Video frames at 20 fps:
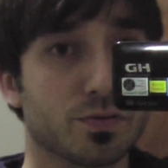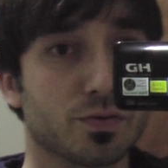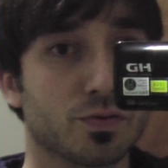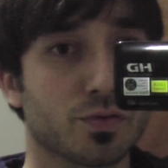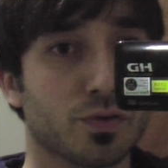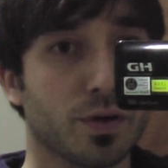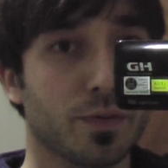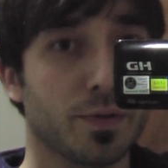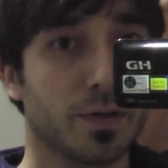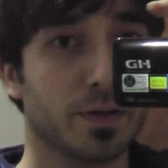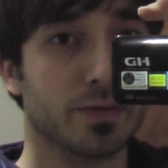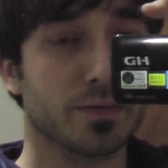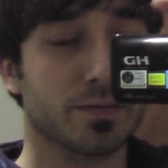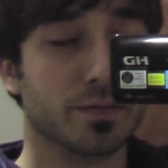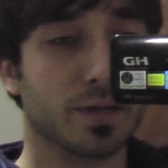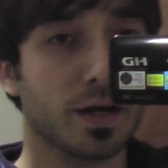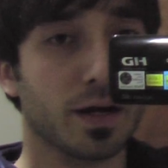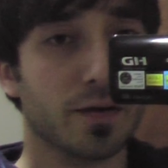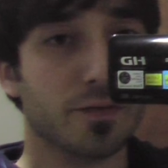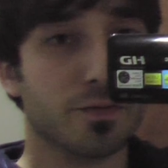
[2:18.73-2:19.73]
trim it
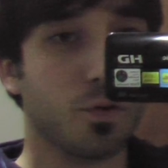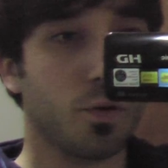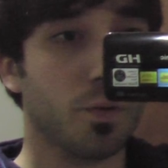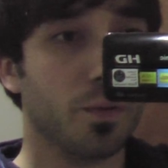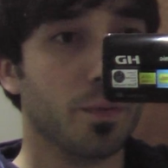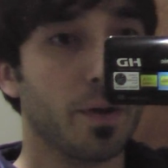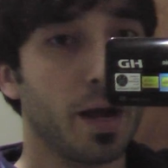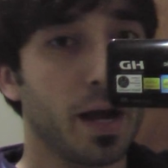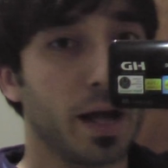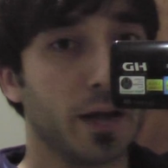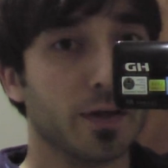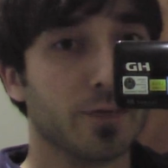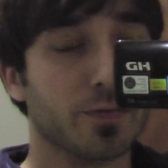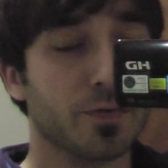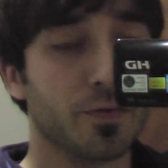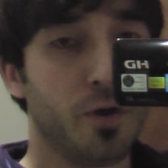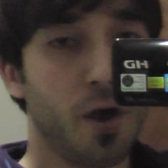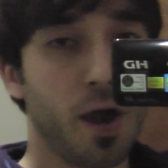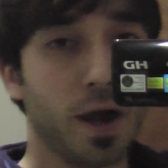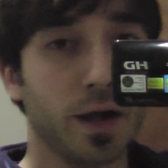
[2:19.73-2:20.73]
forward, back, left,
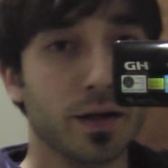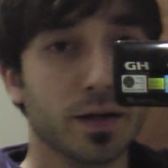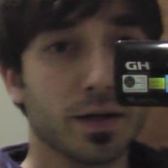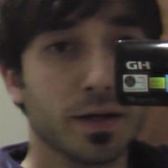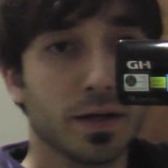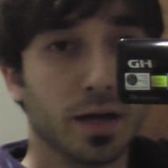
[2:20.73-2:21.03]
and right.